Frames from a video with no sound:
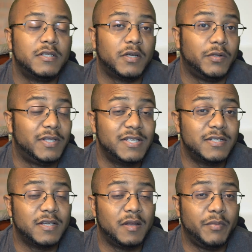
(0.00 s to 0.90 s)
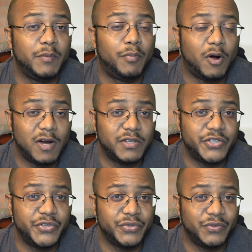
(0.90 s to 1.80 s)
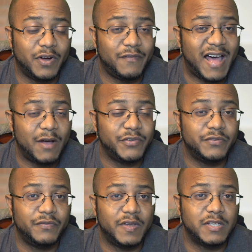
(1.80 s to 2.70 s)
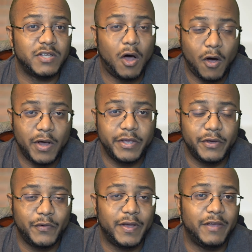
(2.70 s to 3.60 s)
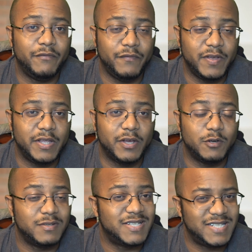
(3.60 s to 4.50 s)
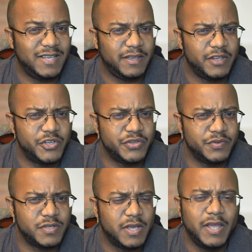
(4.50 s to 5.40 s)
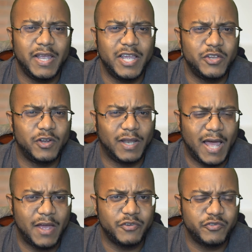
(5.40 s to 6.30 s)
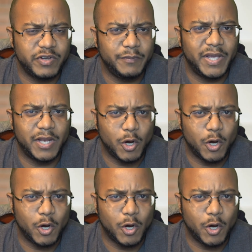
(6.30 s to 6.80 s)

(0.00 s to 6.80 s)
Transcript: So this is going to be part 2 of how to fix audio and video sync issues in your live stream in